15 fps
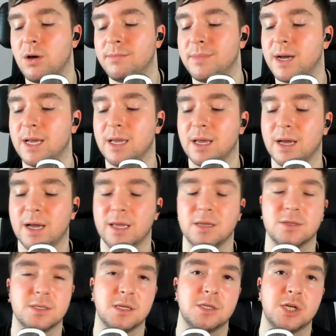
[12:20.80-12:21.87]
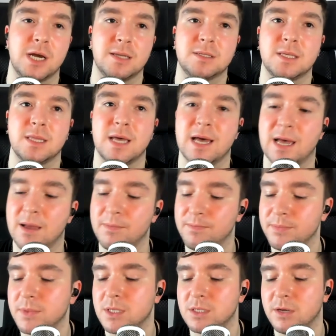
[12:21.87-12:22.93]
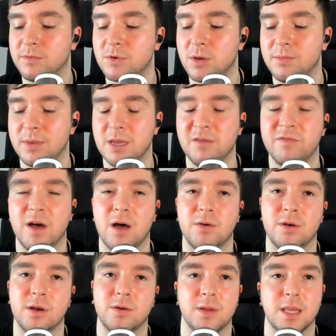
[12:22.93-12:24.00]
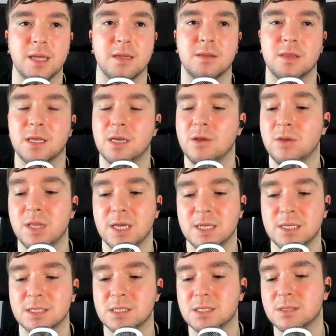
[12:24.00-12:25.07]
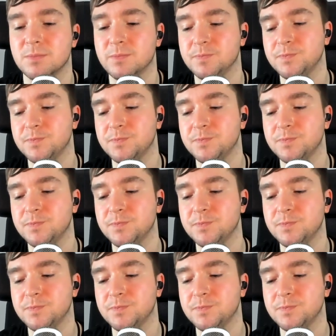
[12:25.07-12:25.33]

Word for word: on, but I, I used to chat to their sort of company founder, and they they do these.